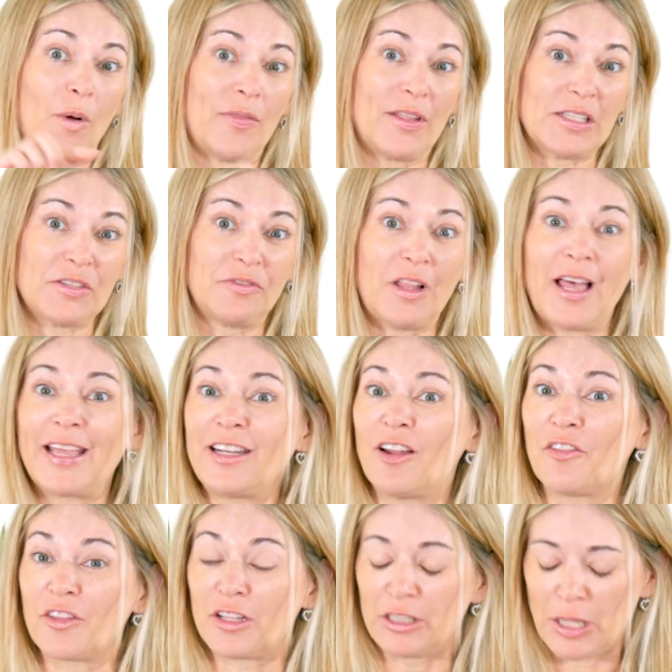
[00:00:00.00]
other one that's
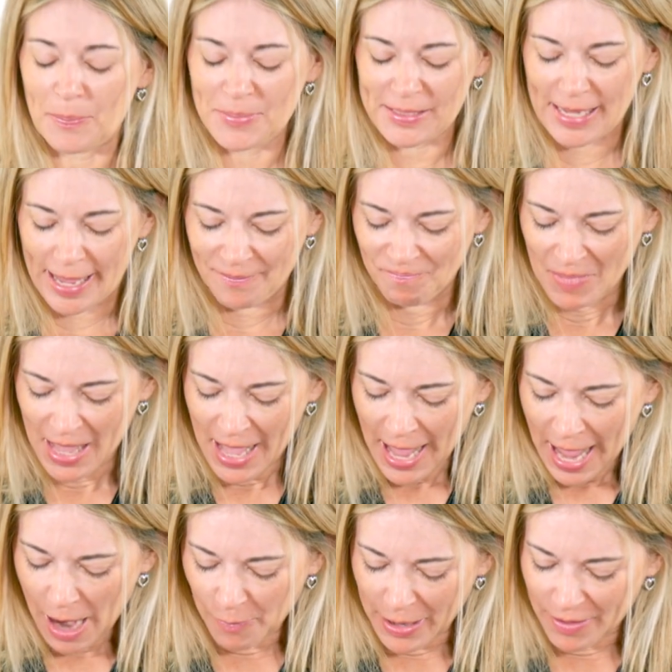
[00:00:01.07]
flying on the club set.
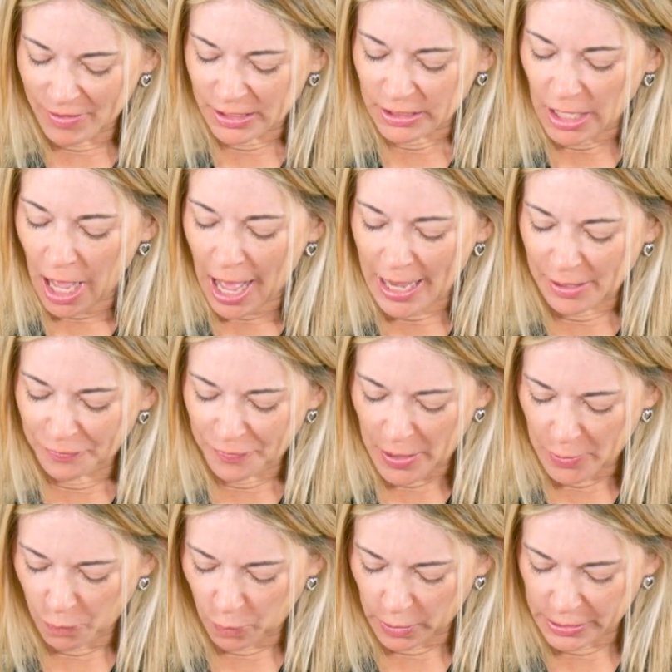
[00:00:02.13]
And we have a lot
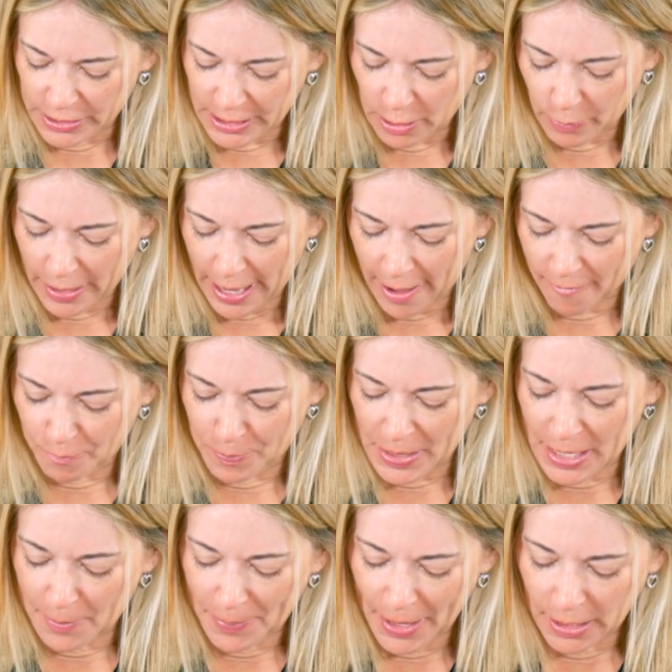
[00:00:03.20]
of fun words here. We
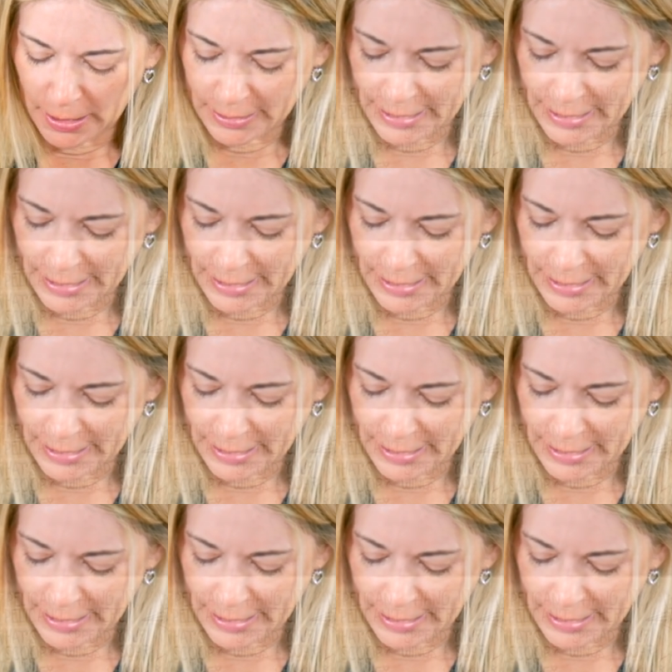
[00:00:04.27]
have be a